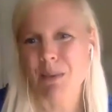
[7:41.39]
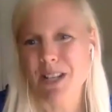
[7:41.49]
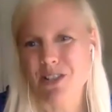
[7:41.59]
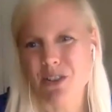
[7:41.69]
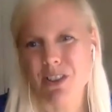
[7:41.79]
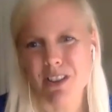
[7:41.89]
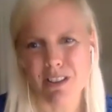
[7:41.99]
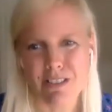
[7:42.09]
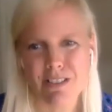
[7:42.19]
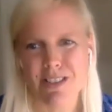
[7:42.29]
into
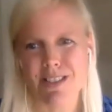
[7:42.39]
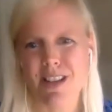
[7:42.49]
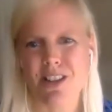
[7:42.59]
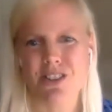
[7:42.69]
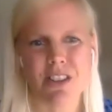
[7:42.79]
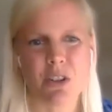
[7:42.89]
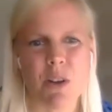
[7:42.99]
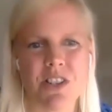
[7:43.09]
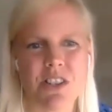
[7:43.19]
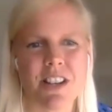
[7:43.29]
the discussion, the
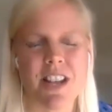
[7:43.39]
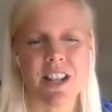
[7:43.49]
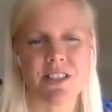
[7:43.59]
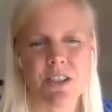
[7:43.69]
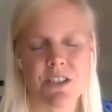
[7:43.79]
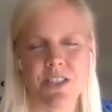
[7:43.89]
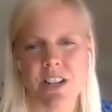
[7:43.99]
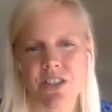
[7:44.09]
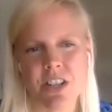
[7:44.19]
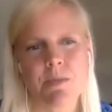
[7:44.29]
question and answer
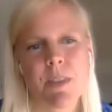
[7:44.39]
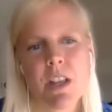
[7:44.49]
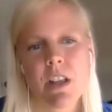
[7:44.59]
section.